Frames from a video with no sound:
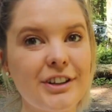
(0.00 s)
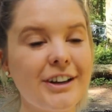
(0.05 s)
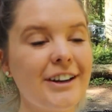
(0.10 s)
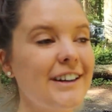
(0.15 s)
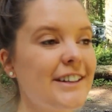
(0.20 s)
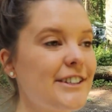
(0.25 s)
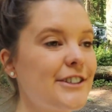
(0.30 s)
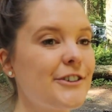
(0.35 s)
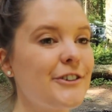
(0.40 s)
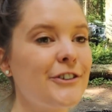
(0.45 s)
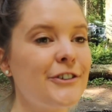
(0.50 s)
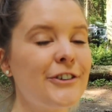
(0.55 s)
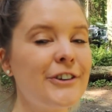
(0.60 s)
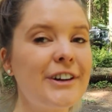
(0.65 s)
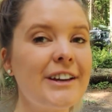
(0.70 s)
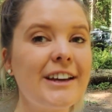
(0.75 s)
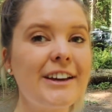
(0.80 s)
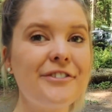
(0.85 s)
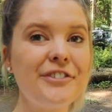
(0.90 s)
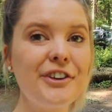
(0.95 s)
Alright, so
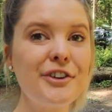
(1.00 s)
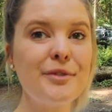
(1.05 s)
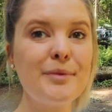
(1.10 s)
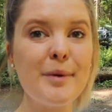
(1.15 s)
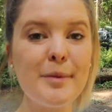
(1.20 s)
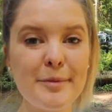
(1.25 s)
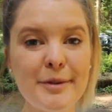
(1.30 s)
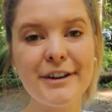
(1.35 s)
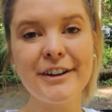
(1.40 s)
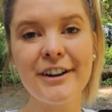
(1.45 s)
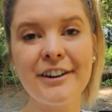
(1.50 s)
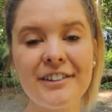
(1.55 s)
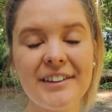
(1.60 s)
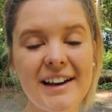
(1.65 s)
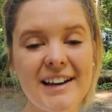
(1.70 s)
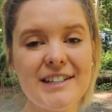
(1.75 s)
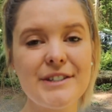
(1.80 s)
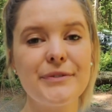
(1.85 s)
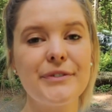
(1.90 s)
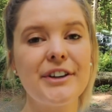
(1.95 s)
if you remember in our
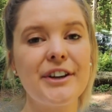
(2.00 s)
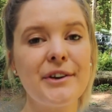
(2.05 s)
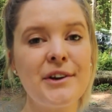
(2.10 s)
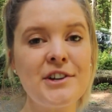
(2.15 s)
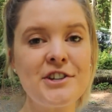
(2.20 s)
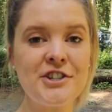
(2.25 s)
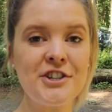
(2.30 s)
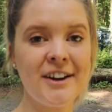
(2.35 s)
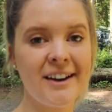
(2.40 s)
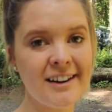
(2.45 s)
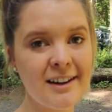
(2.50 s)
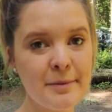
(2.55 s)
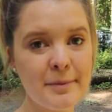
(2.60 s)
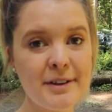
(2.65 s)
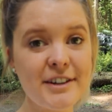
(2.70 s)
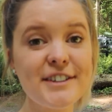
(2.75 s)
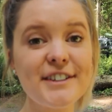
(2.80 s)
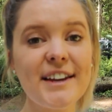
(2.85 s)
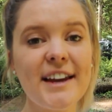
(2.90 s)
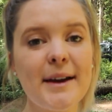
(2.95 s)
last video at China
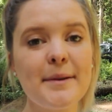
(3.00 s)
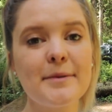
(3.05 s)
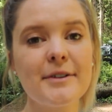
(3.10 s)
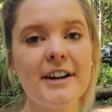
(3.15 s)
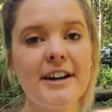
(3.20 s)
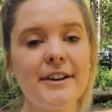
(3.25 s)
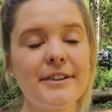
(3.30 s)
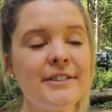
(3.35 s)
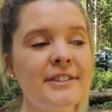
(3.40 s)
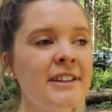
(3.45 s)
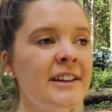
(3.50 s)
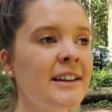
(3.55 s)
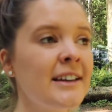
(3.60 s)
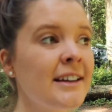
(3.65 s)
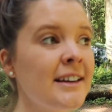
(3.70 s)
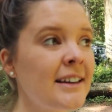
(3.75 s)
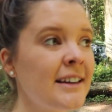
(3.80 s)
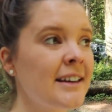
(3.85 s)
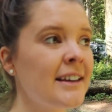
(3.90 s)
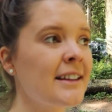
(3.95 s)
Beach Campground,
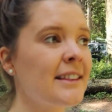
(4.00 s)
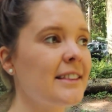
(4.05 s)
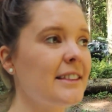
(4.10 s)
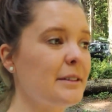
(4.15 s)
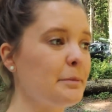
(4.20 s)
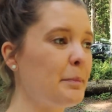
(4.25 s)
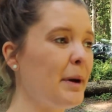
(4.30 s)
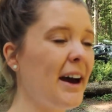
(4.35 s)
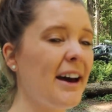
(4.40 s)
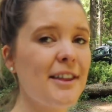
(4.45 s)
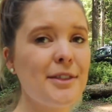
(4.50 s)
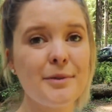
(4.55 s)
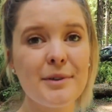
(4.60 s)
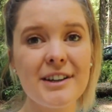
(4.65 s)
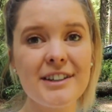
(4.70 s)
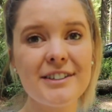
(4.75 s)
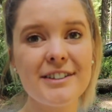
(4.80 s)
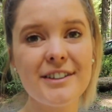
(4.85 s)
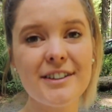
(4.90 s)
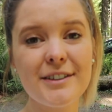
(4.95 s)
the
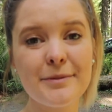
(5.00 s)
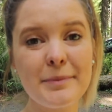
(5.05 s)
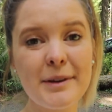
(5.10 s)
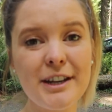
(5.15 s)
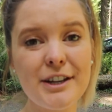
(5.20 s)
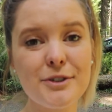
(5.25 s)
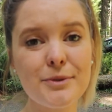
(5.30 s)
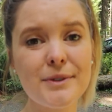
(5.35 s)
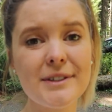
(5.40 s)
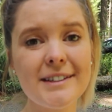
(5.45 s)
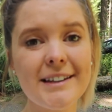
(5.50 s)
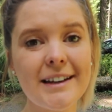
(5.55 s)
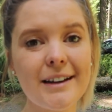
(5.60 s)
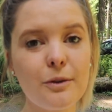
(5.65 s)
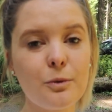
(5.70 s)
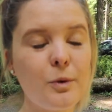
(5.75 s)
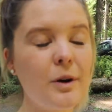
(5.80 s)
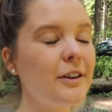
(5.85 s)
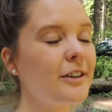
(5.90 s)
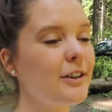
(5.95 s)
pathway to the beach was like
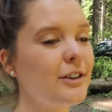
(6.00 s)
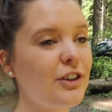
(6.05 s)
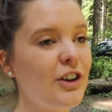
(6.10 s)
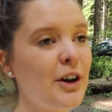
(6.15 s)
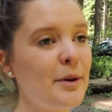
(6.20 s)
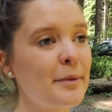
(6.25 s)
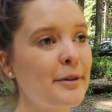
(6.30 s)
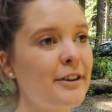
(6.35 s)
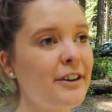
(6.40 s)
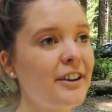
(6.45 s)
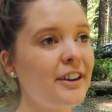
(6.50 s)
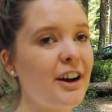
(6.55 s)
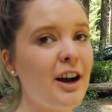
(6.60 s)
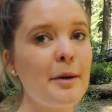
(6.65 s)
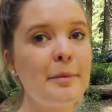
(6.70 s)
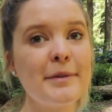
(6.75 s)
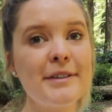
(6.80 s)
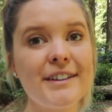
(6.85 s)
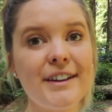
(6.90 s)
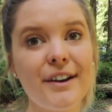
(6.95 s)
1 kilometer
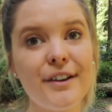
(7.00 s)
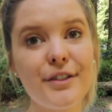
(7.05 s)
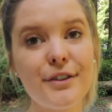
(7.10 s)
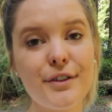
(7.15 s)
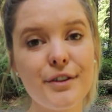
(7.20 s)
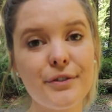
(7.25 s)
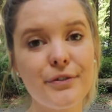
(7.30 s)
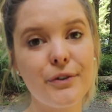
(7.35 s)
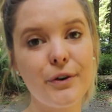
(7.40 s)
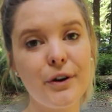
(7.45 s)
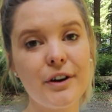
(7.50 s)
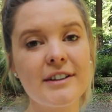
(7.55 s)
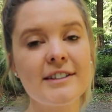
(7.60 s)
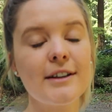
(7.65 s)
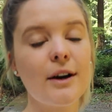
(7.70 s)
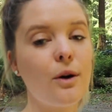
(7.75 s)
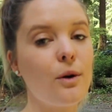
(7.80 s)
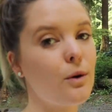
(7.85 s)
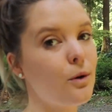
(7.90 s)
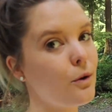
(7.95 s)
up and down through the forest,
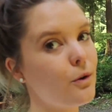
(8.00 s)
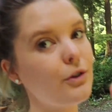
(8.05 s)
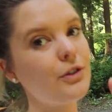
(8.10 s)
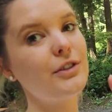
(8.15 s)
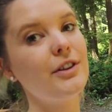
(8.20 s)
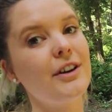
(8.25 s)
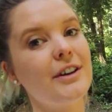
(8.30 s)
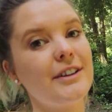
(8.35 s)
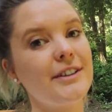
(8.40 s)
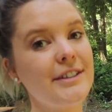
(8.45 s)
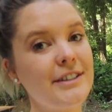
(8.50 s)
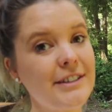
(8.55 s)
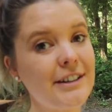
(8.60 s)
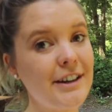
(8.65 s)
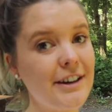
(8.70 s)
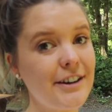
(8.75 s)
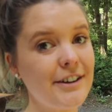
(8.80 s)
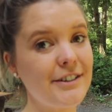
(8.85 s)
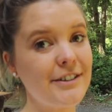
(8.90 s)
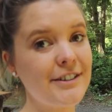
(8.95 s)
a whole lot of
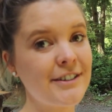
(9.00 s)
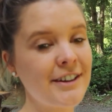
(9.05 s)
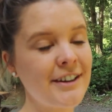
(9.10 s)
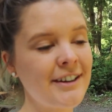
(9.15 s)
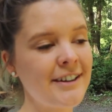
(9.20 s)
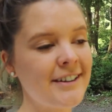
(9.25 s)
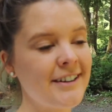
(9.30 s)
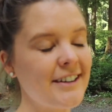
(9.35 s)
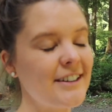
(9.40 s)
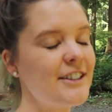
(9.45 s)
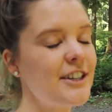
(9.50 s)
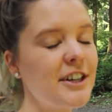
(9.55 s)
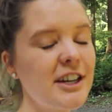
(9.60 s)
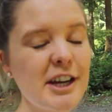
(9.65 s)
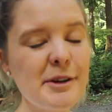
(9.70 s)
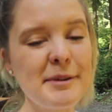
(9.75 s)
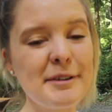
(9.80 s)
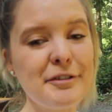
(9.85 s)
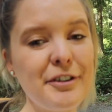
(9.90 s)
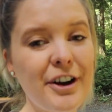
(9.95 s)
stairs. And don't
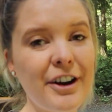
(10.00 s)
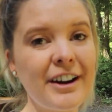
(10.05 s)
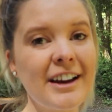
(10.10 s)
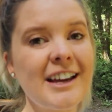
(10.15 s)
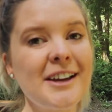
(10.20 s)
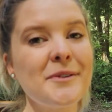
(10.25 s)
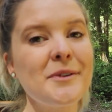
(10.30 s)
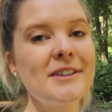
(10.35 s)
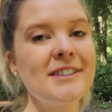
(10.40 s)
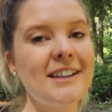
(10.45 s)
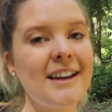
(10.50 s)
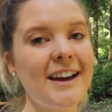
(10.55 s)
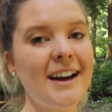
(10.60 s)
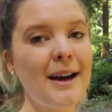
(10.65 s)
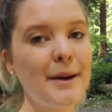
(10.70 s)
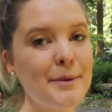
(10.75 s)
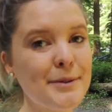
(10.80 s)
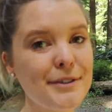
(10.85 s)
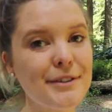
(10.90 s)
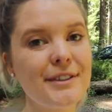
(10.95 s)
get me wrong, it was
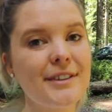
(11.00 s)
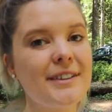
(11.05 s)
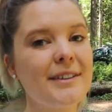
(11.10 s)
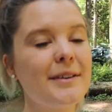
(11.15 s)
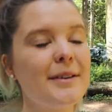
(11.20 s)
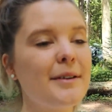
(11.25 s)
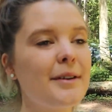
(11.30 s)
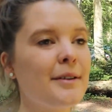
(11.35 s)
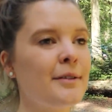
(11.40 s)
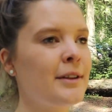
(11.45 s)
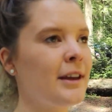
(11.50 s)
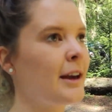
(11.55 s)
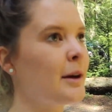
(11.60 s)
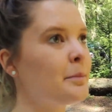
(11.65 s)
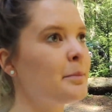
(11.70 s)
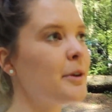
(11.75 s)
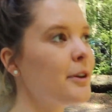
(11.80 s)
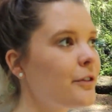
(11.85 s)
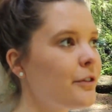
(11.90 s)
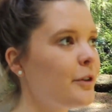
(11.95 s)
absolutely like a
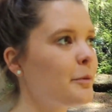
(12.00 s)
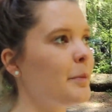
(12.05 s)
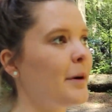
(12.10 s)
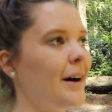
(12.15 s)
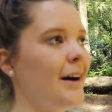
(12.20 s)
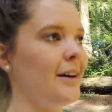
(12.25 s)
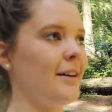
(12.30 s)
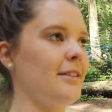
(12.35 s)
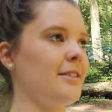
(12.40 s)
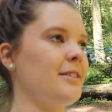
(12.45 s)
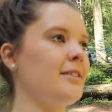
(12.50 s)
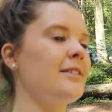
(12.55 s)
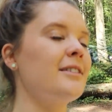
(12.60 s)
beautiful path,